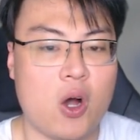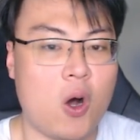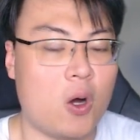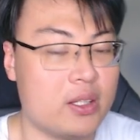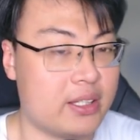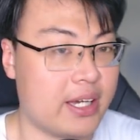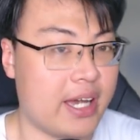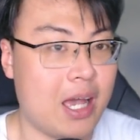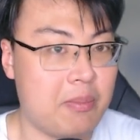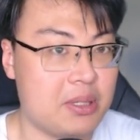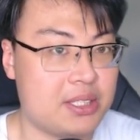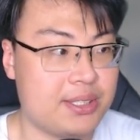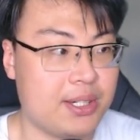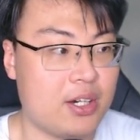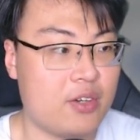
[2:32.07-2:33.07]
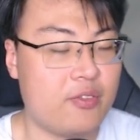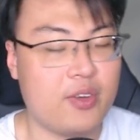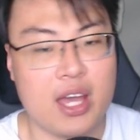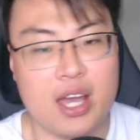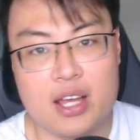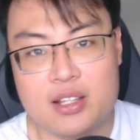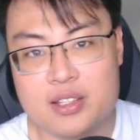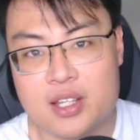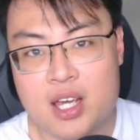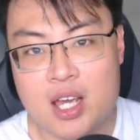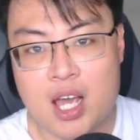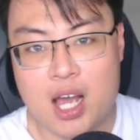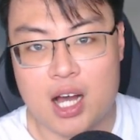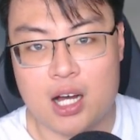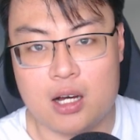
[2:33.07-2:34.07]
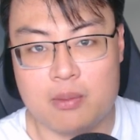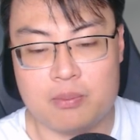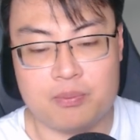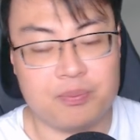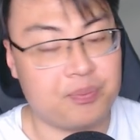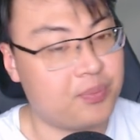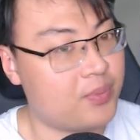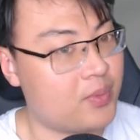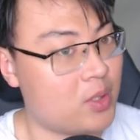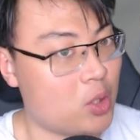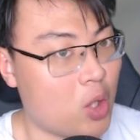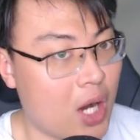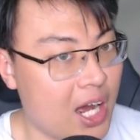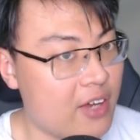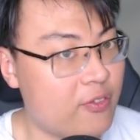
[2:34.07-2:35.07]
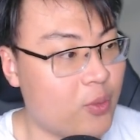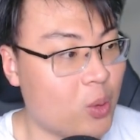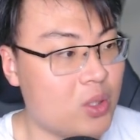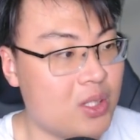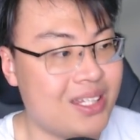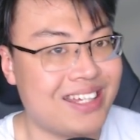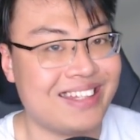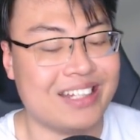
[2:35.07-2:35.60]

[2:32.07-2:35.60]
on the app itself, and um, your iPhone,